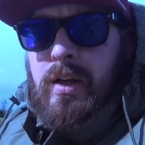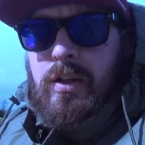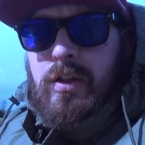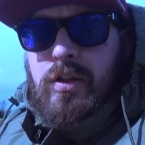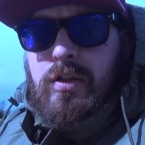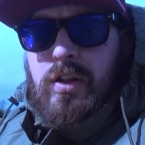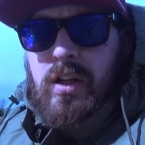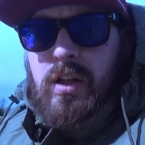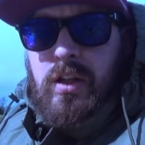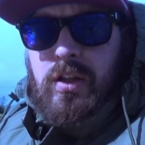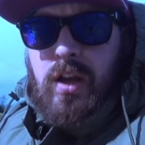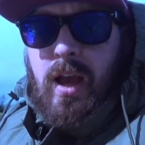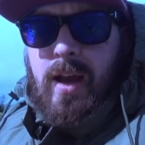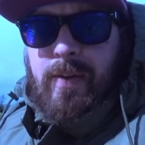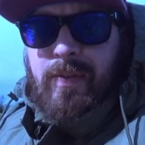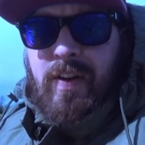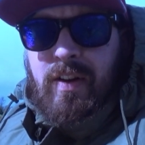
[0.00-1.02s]
Just a
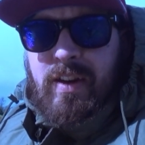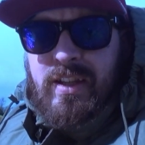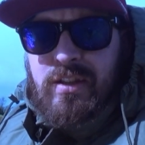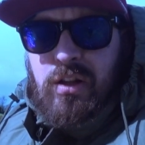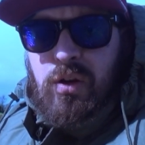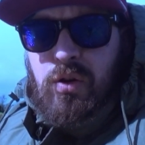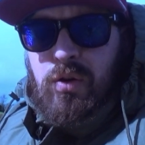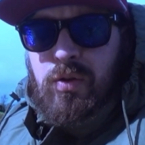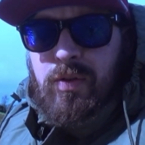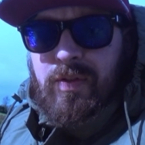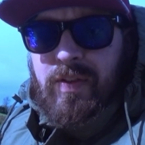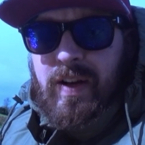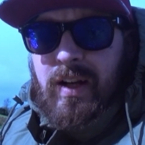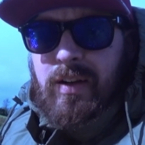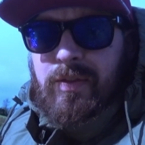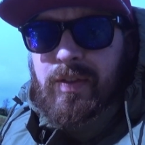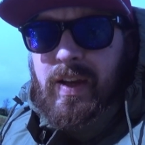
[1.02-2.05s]
very slow
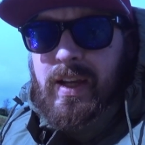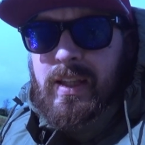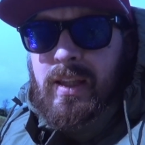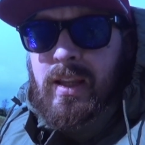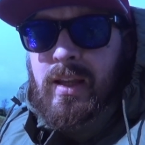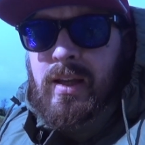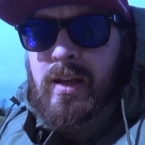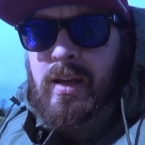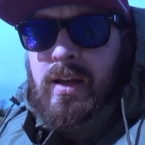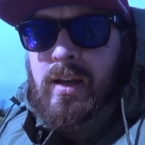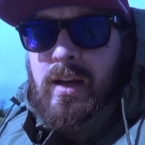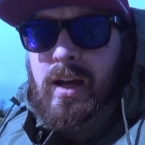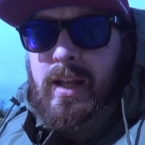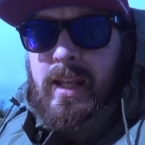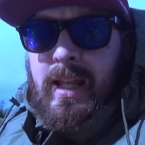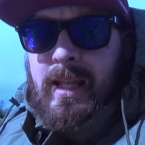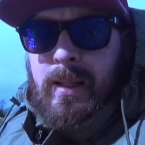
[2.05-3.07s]
figure of 8,
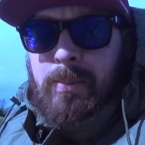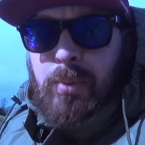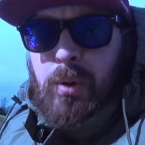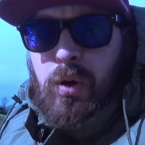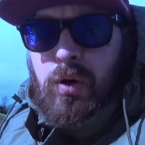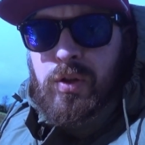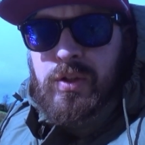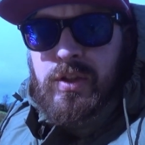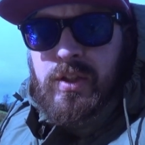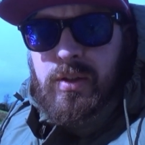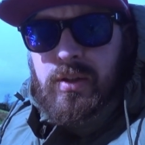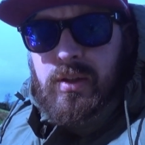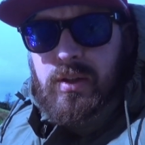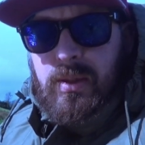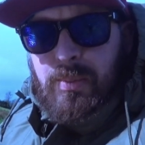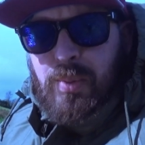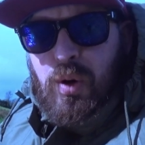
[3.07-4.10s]
and then the pause.
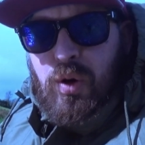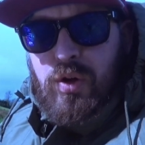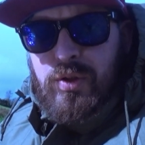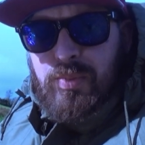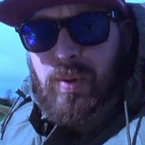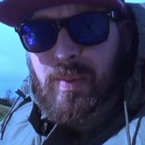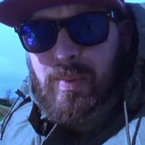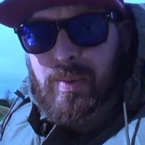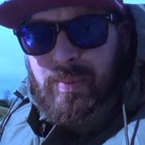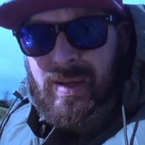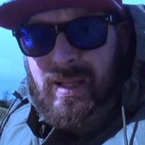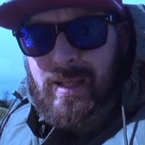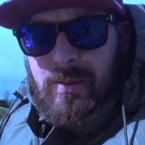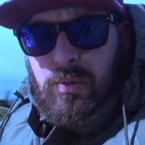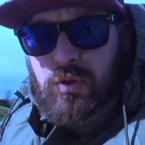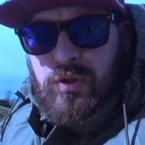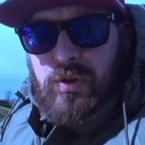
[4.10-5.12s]
The pause probably
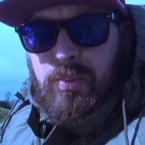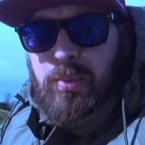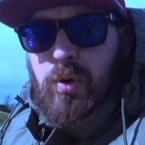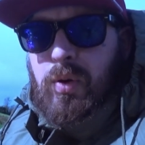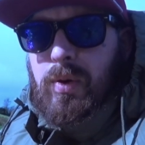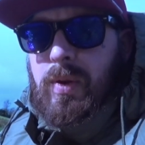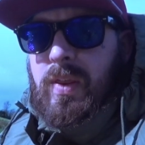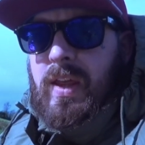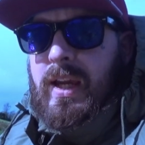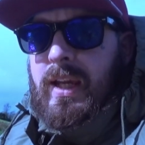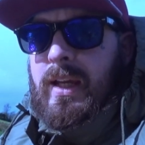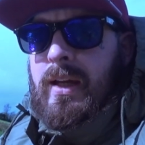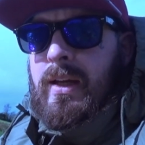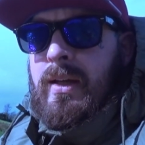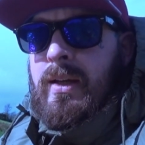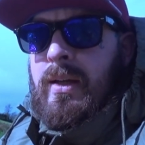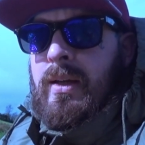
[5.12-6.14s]
being the most important thing.
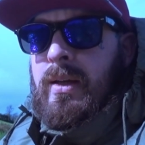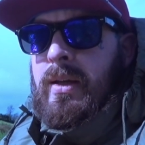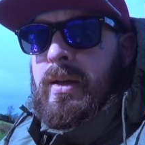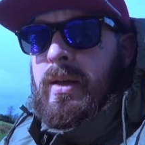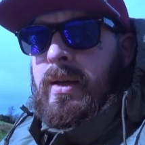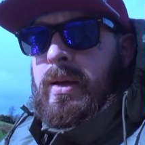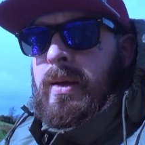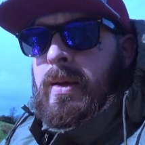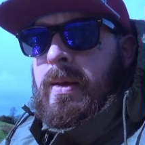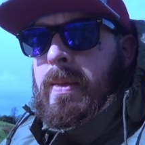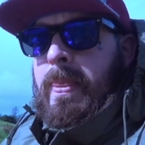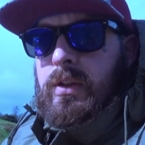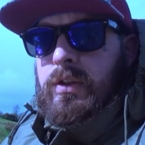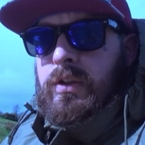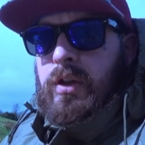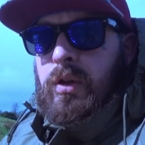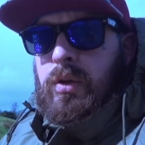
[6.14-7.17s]

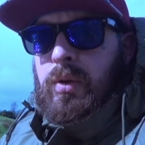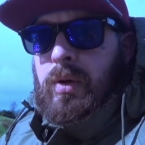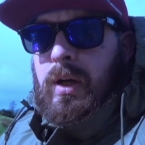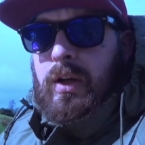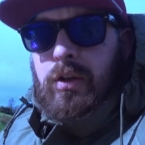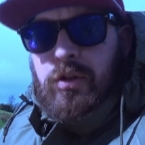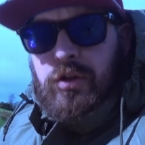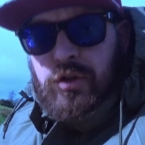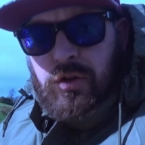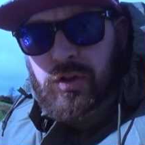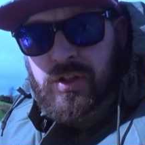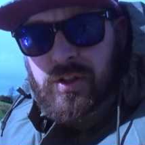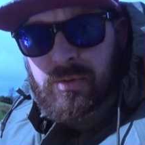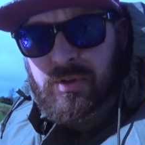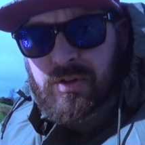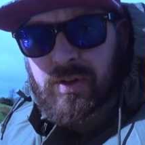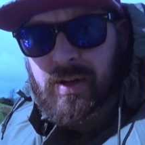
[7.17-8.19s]
So I'm going to show you
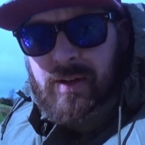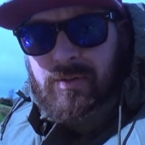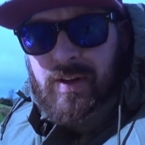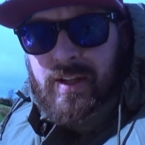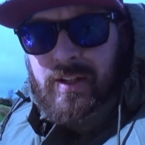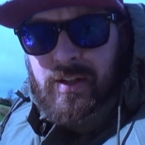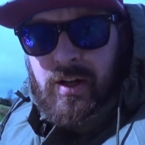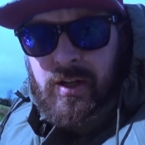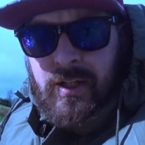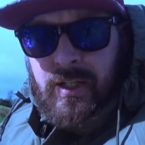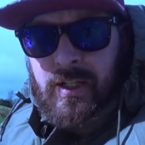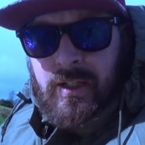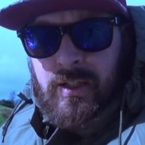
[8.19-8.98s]
the retrieve right now.